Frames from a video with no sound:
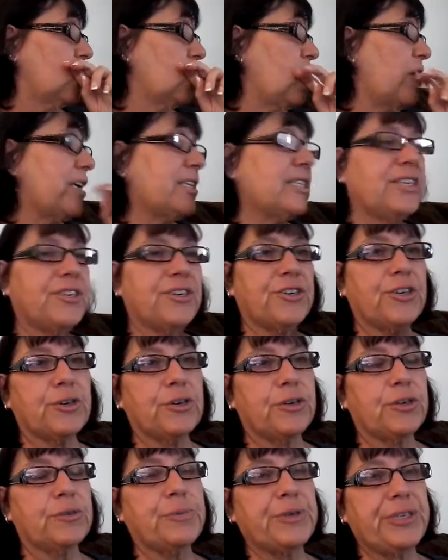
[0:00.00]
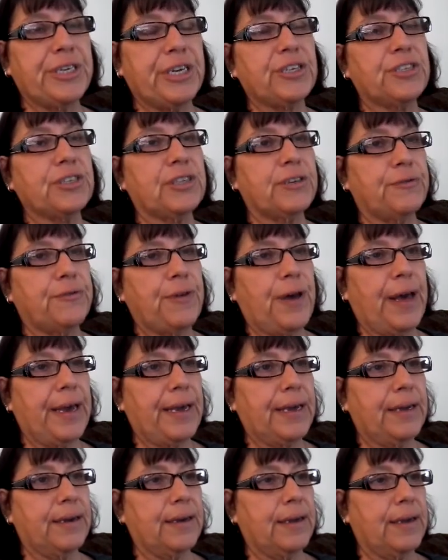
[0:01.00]
Lexi and her could potentially
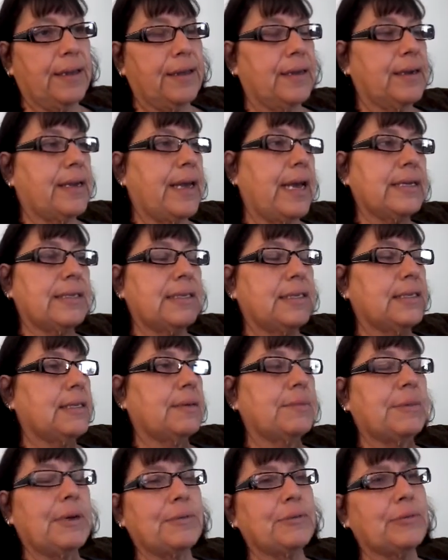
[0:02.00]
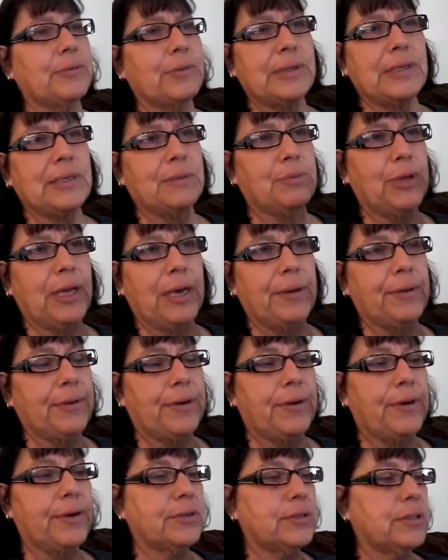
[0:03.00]
fight, and then Casey sometimes wants to play with
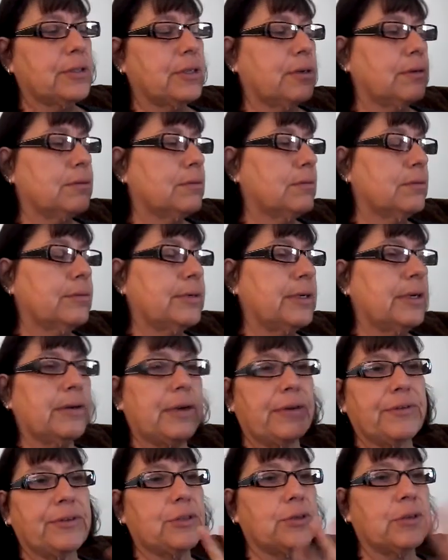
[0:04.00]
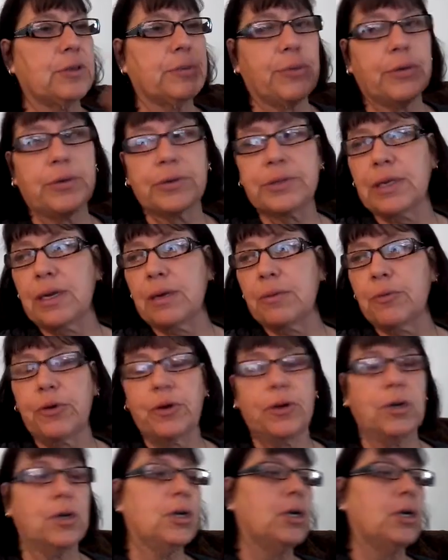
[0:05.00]
her, so we don't even do the bowls anymore.